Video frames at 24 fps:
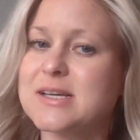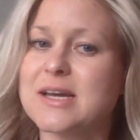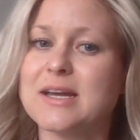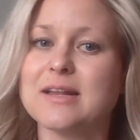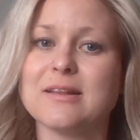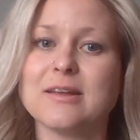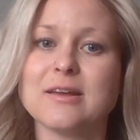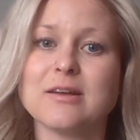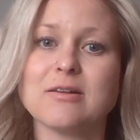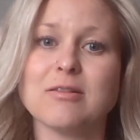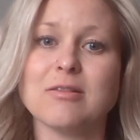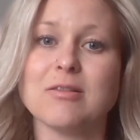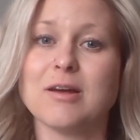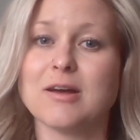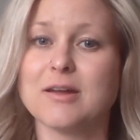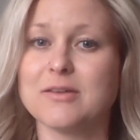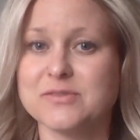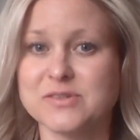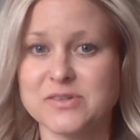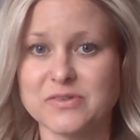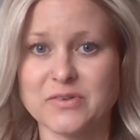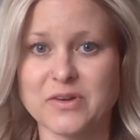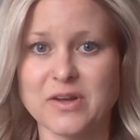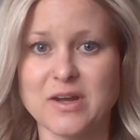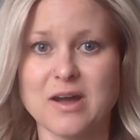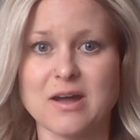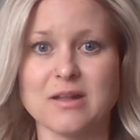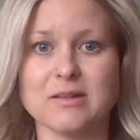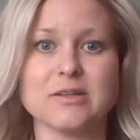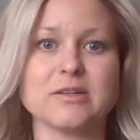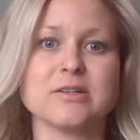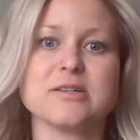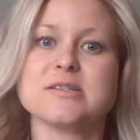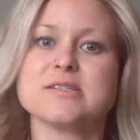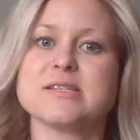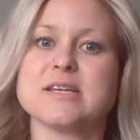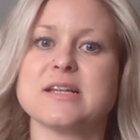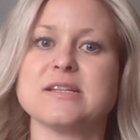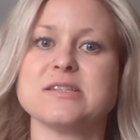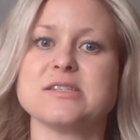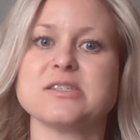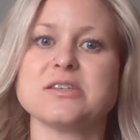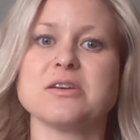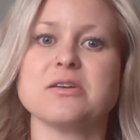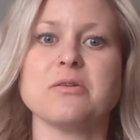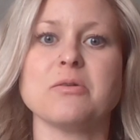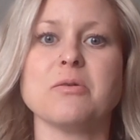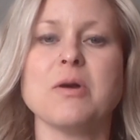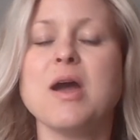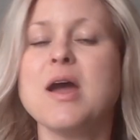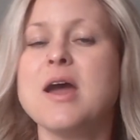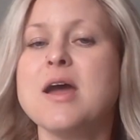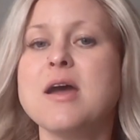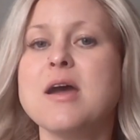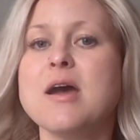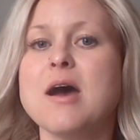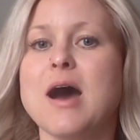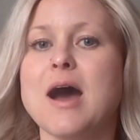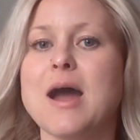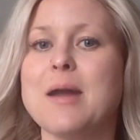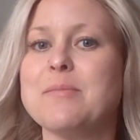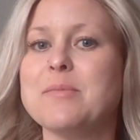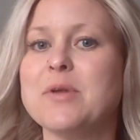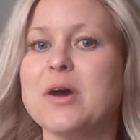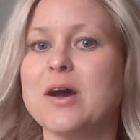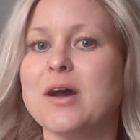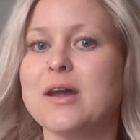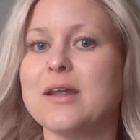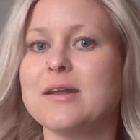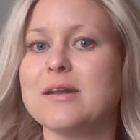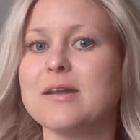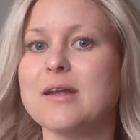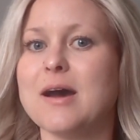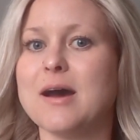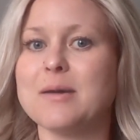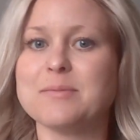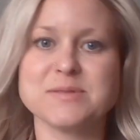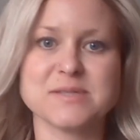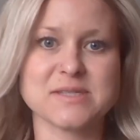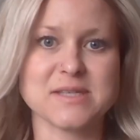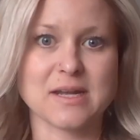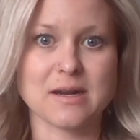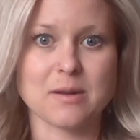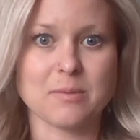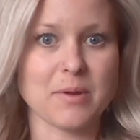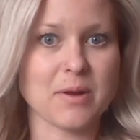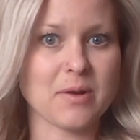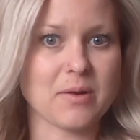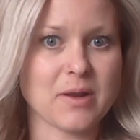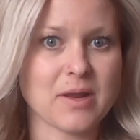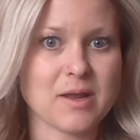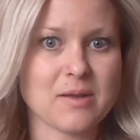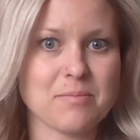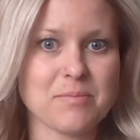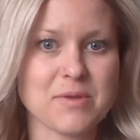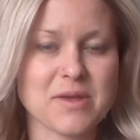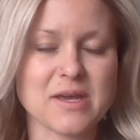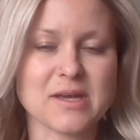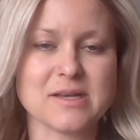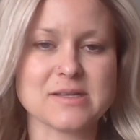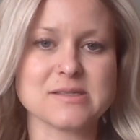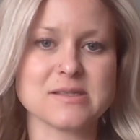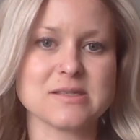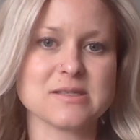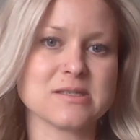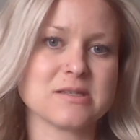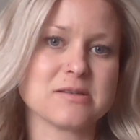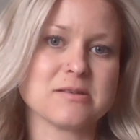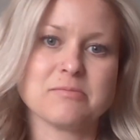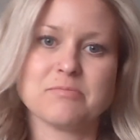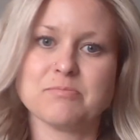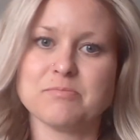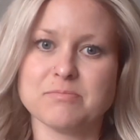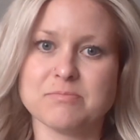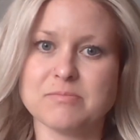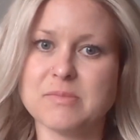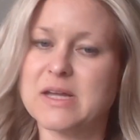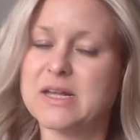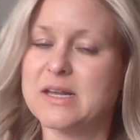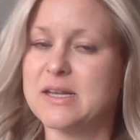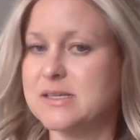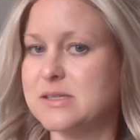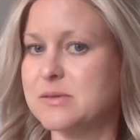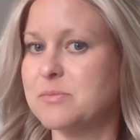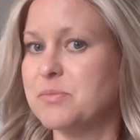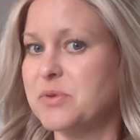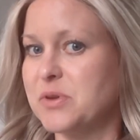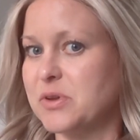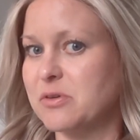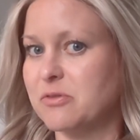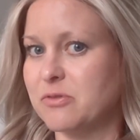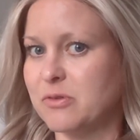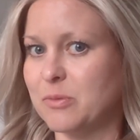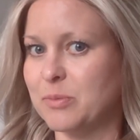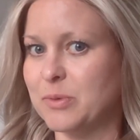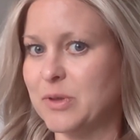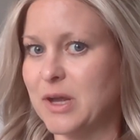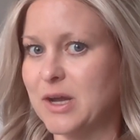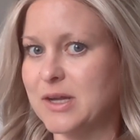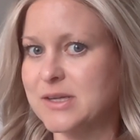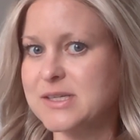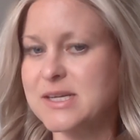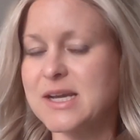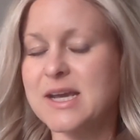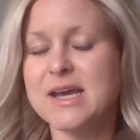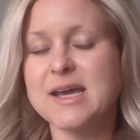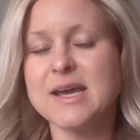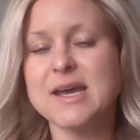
I like a lot of different colors, and so I'm not upset about it because it is a beautiful blonde.